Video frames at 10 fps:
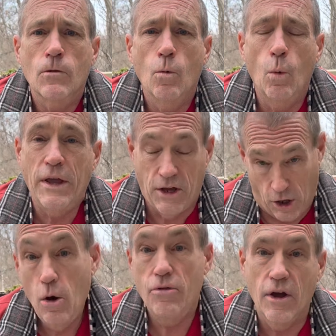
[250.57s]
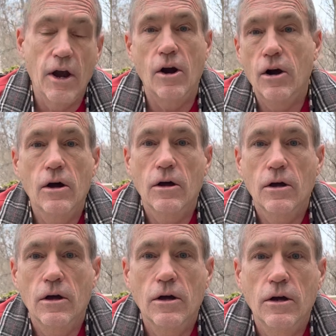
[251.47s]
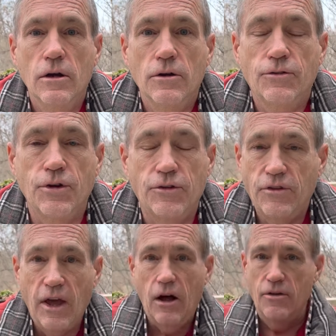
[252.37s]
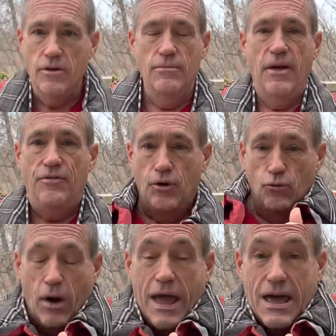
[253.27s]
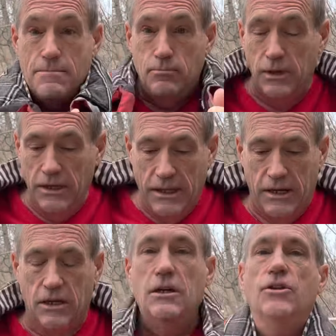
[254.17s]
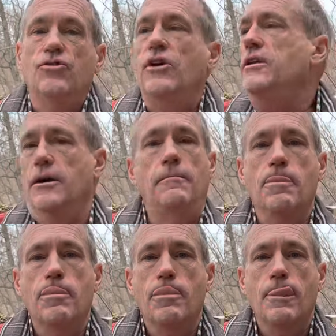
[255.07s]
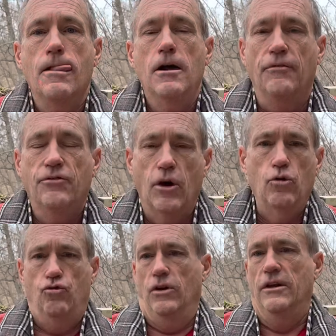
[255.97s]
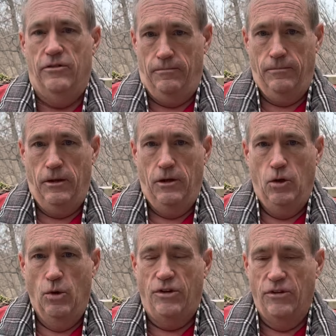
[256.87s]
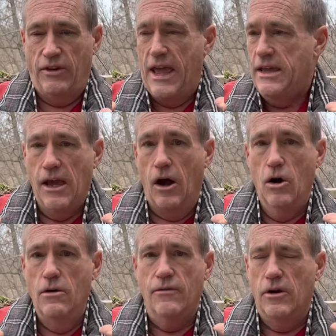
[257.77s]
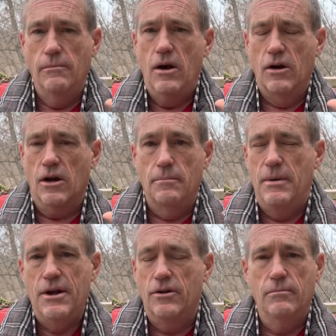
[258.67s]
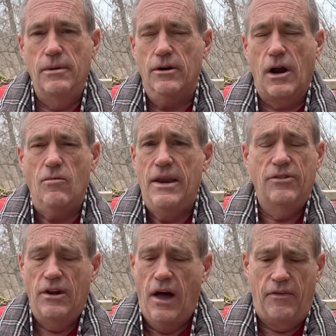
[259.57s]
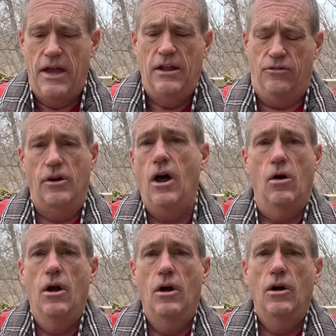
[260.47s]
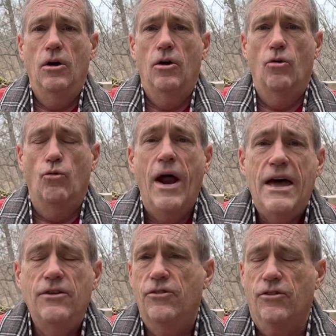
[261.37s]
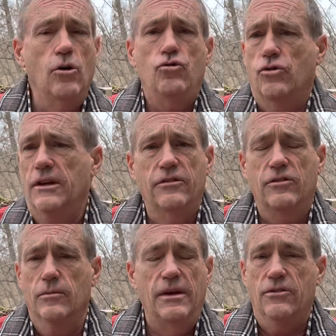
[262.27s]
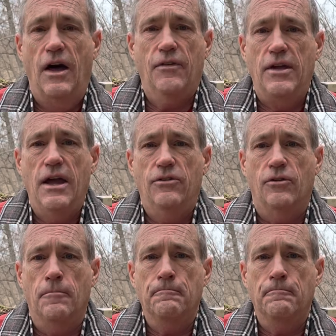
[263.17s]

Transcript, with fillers: We go there to tell them that the red political agenda of socialism, which is taking over America, bigger and bigger government, is not the answer. No, red socialism is not the answer.